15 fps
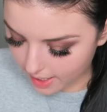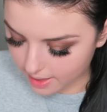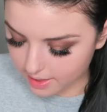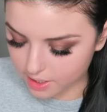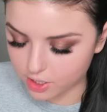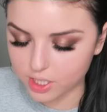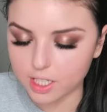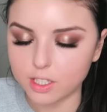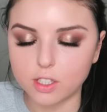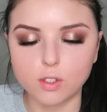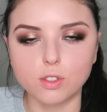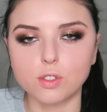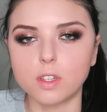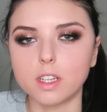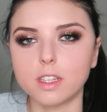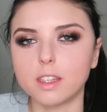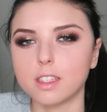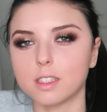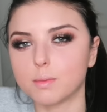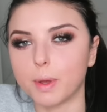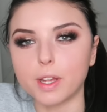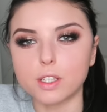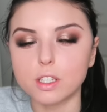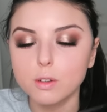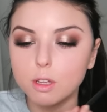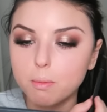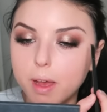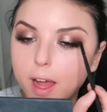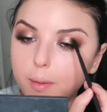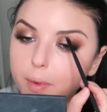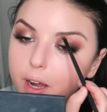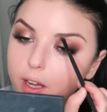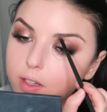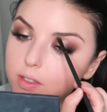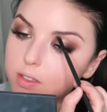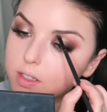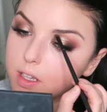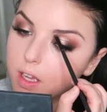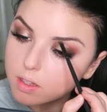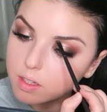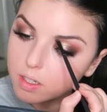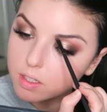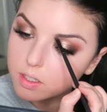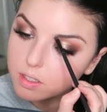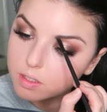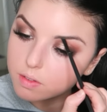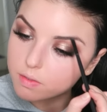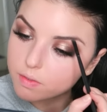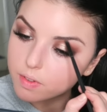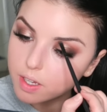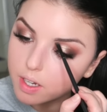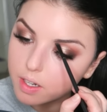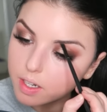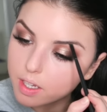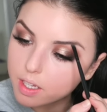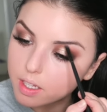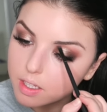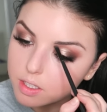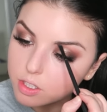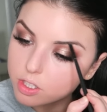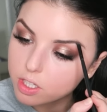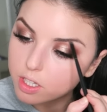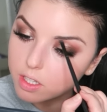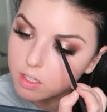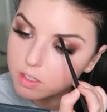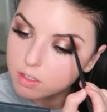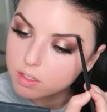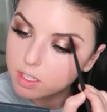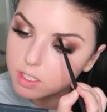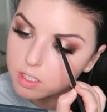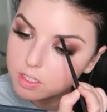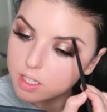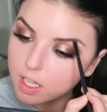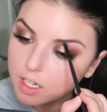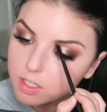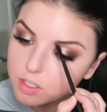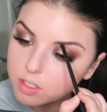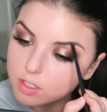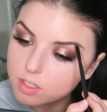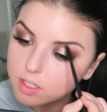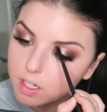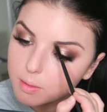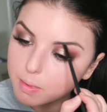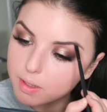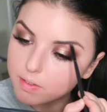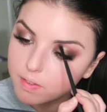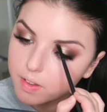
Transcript: I legit don't do anything special with my eyebrows. They're just very chill. They just kind of just sit on my